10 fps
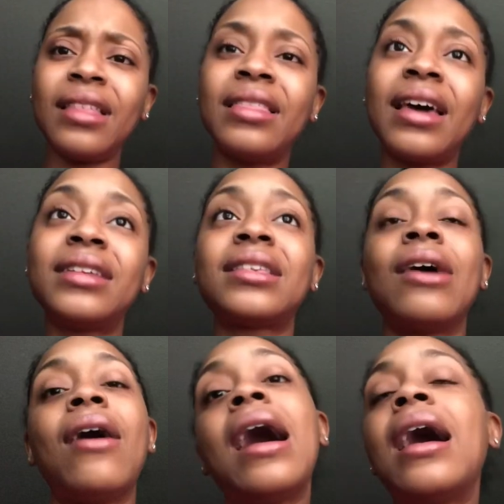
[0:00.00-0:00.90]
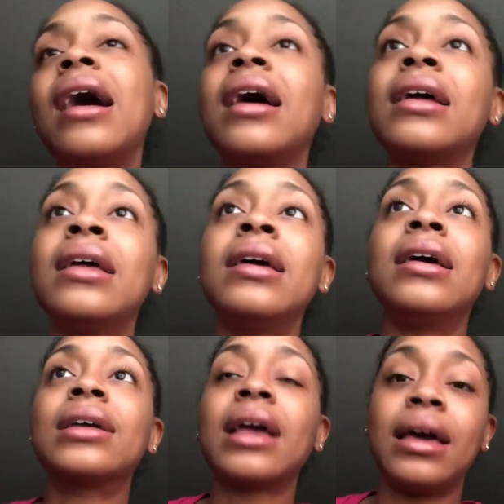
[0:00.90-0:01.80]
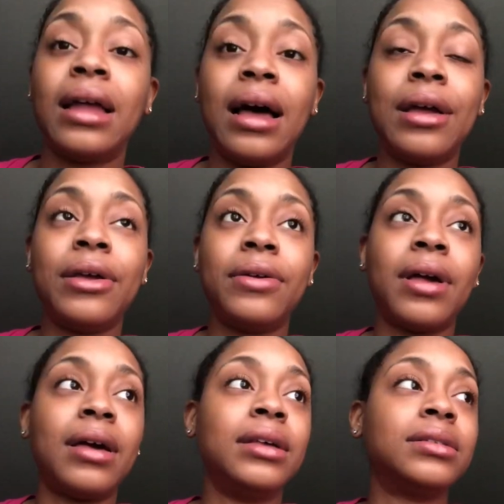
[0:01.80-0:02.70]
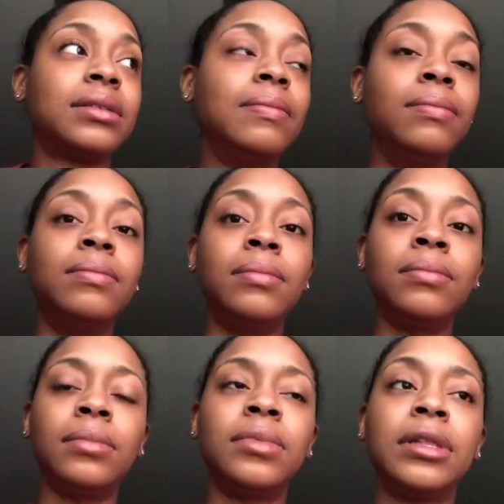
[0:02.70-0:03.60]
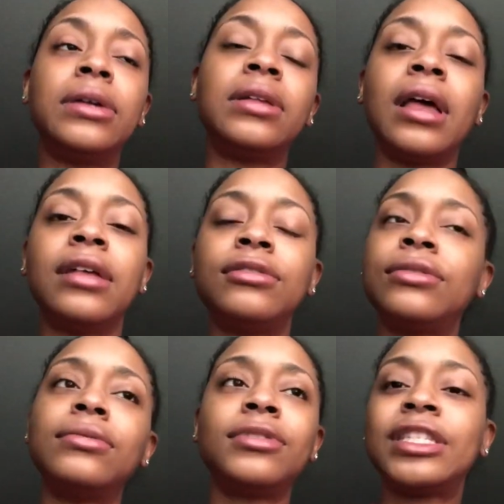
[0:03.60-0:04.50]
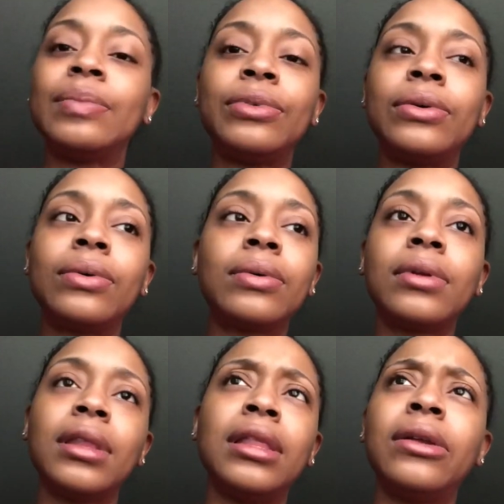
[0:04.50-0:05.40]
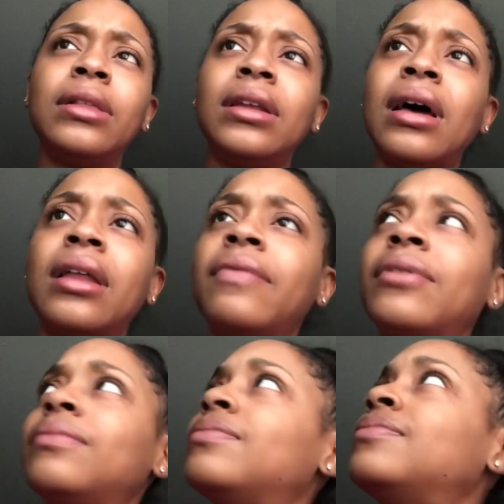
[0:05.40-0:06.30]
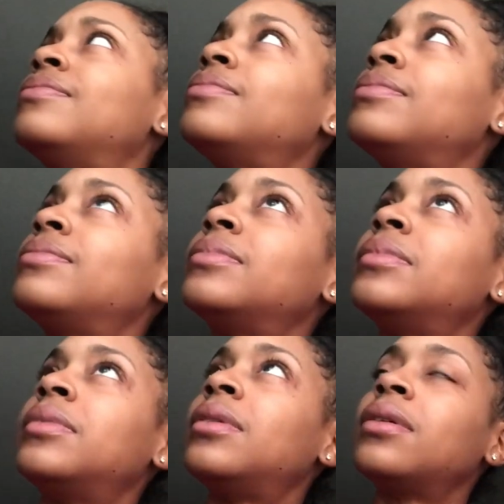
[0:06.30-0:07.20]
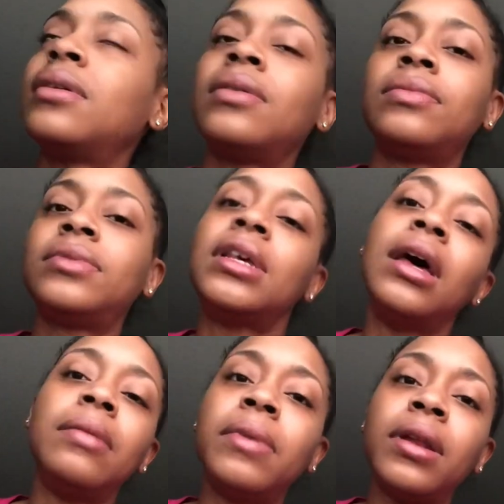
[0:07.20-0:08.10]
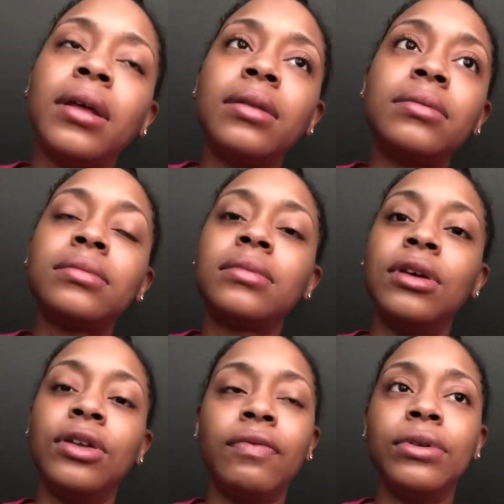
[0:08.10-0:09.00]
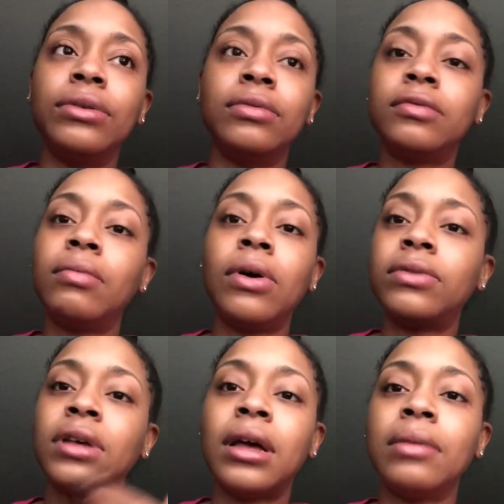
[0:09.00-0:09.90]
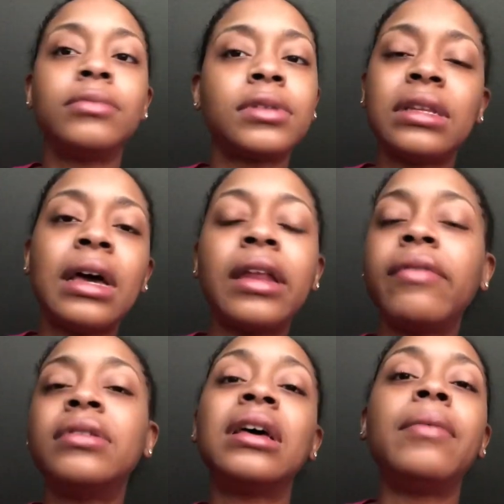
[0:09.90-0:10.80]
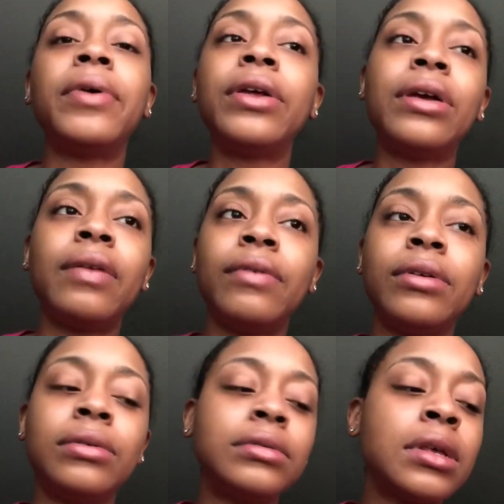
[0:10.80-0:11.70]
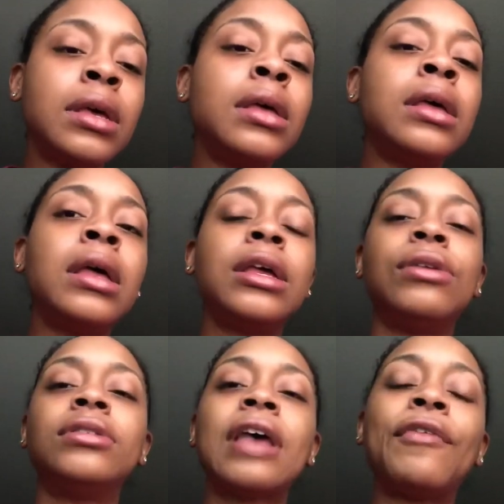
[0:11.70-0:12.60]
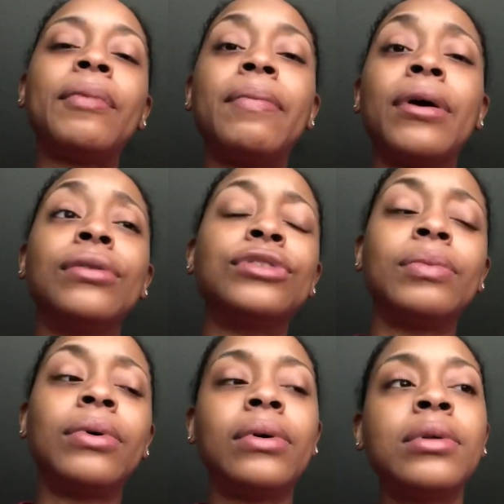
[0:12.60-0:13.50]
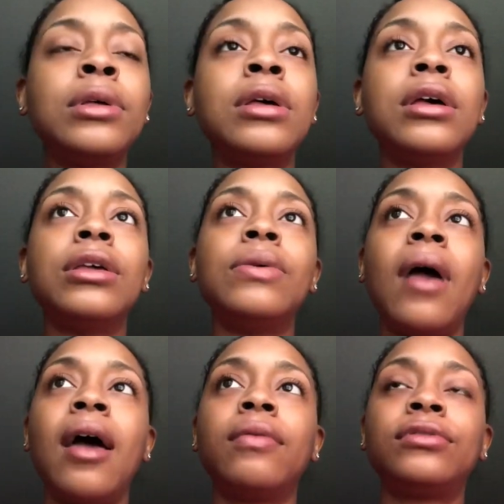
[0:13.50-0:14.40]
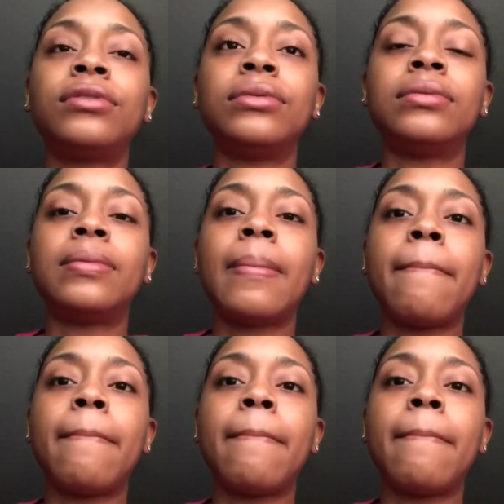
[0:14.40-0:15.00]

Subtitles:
that is how I got hired, you guys. Literally had two simple, literally not even 10-minute interviews both times. Not even 10-minute interviews. You just have to be personable. You have to